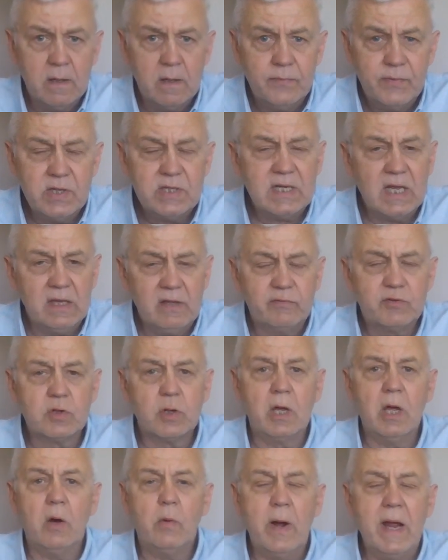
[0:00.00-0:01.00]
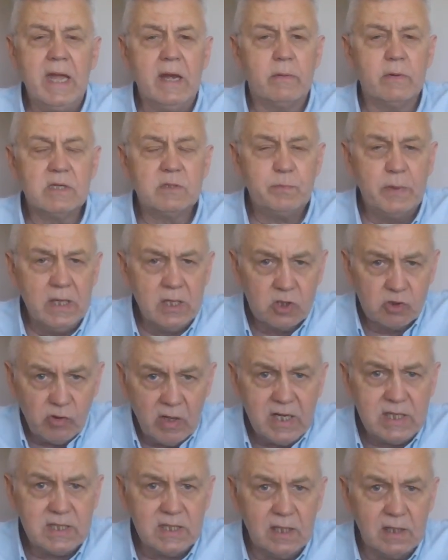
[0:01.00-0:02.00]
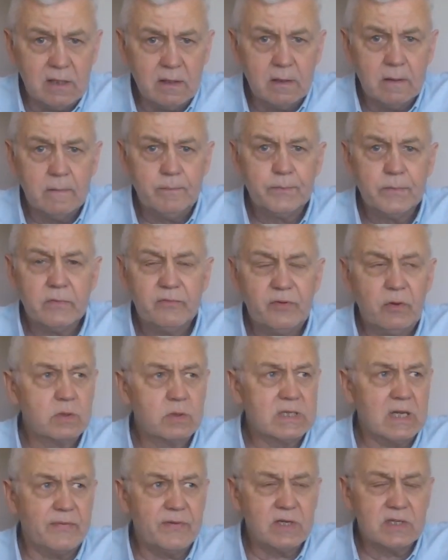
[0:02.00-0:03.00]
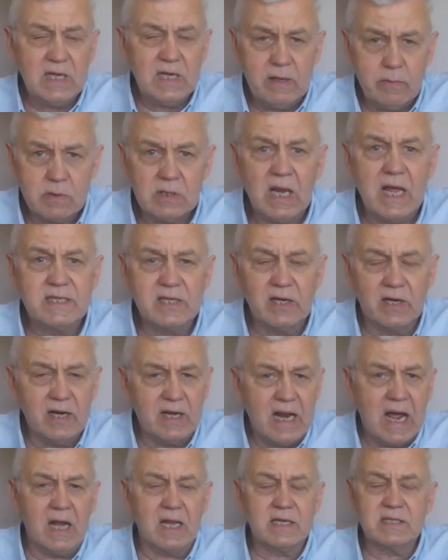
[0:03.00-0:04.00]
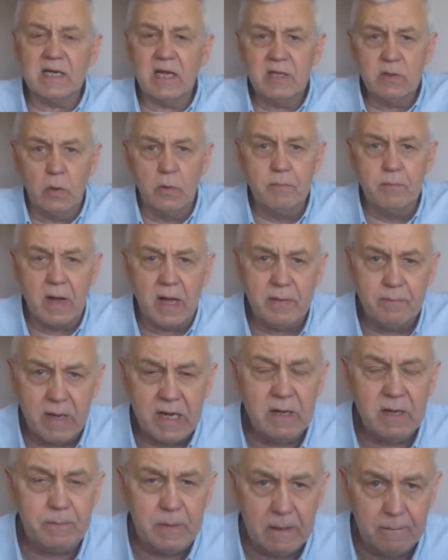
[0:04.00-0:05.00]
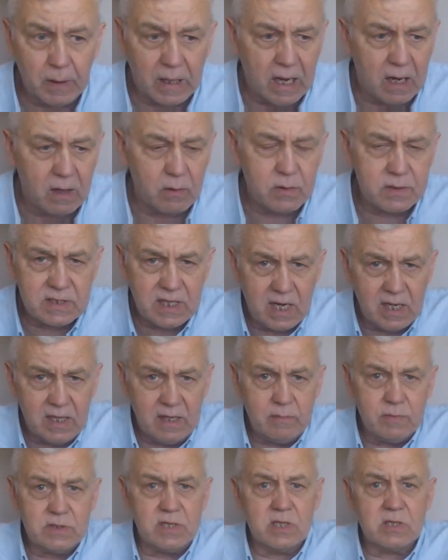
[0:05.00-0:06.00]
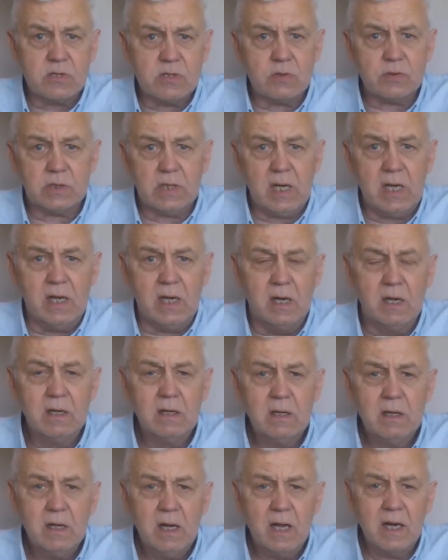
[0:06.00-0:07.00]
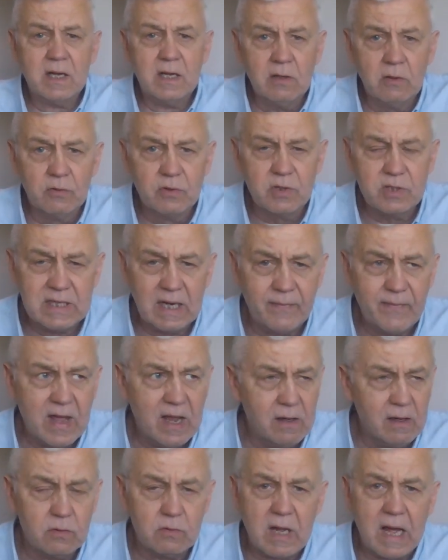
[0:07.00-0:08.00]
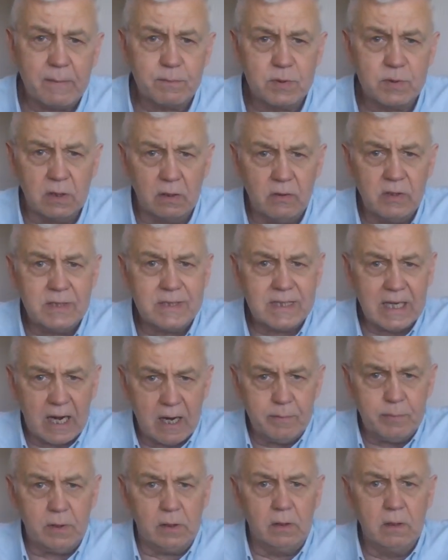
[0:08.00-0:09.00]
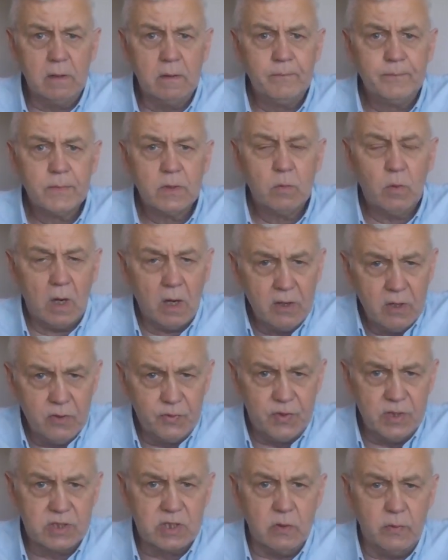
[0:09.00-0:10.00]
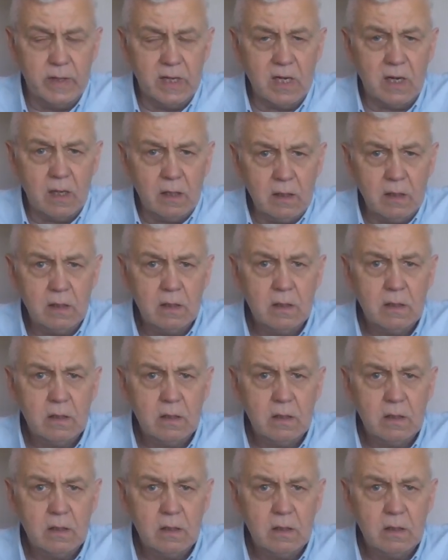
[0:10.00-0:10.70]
They said they've took it away now. It's being treated. Folks at the scene, it was late on at night last night. There weren't many people out saying it was disgusting. And I can understand that. It looked absolutely terrible. What on earth is going on?